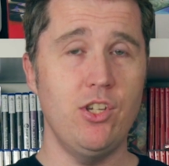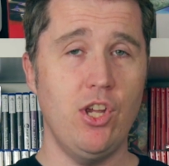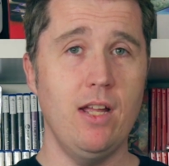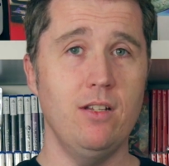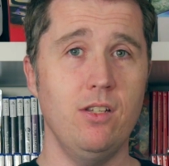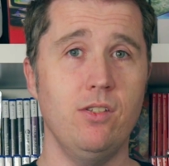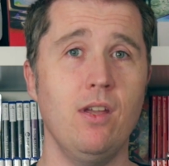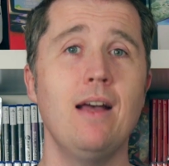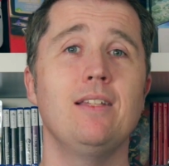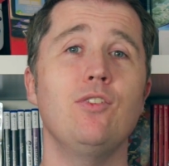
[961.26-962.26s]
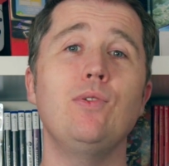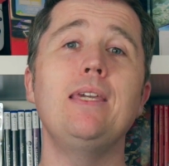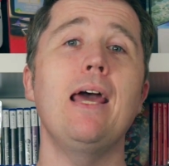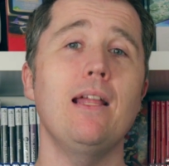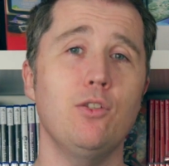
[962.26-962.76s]
changes to
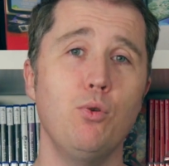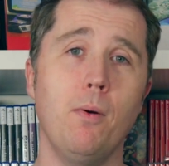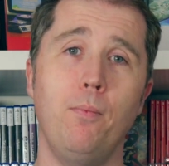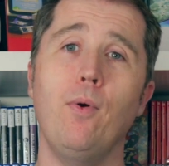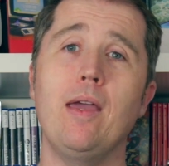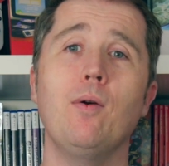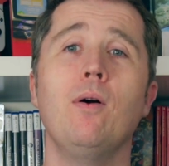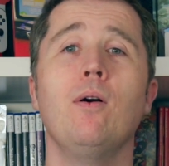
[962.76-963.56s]
get it to a point